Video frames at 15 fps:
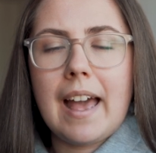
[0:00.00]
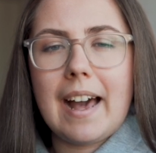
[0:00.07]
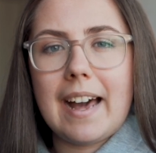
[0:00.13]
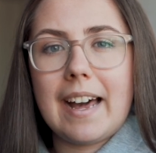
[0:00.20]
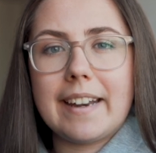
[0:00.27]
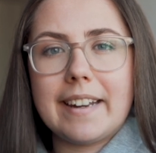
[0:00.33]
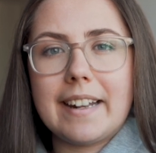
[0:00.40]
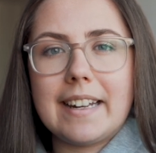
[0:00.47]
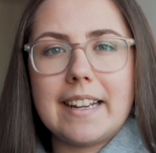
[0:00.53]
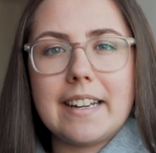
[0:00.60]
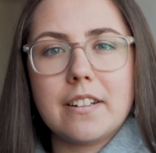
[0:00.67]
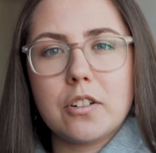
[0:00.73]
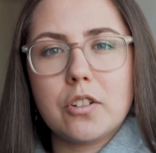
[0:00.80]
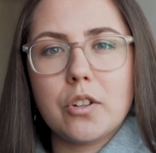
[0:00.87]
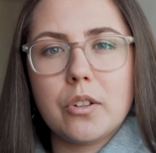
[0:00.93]
and
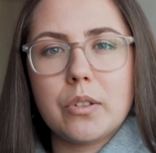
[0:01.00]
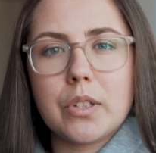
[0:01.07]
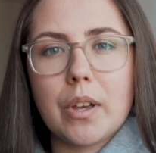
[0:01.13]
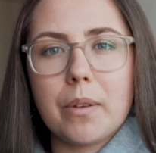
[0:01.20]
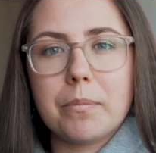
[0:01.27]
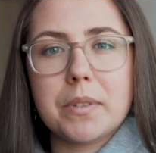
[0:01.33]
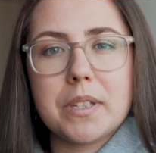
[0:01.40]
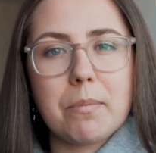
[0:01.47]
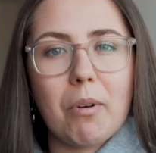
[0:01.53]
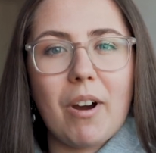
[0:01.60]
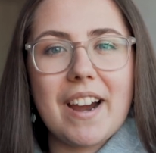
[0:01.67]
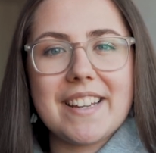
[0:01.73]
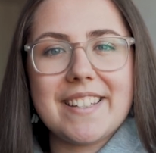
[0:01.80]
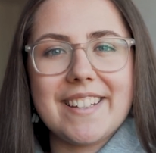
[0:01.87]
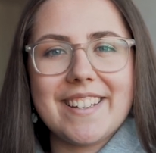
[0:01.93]
lead to some
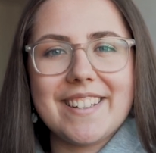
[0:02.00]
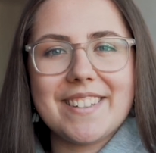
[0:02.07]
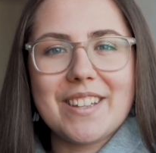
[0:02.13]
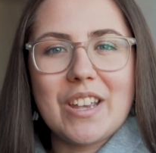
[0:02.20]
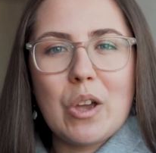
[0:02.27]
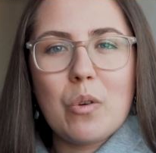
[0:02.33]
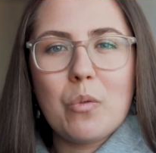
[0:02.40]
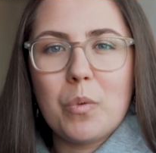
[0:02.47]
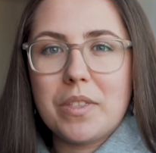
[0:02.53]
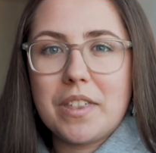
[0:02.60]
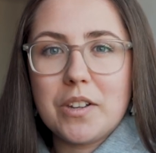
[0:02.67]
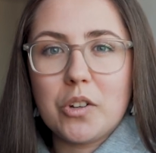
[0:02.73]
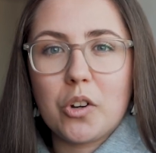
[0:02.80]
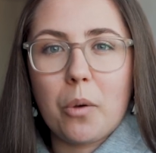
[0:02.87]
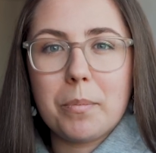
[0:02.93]
surprises
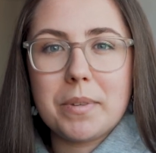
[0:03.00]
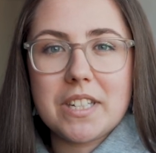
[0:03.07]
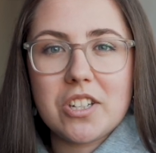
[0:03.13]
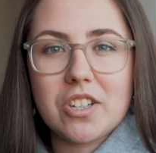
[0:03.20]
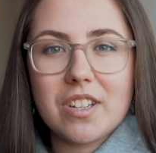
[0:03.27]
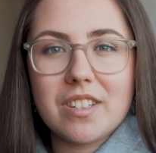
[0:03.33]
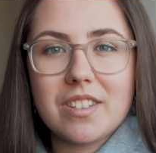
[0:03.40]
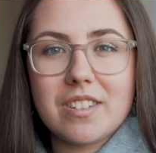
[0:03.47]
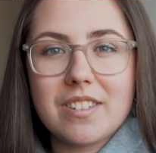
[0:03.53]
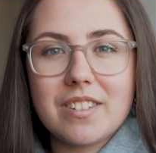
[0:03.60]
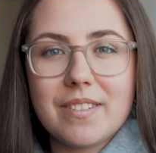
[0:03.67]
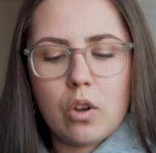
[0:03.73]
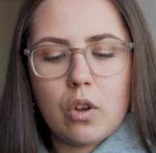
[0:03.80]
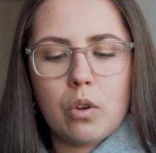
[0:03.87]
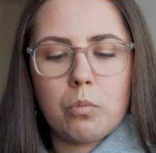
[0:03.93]
within your compositions.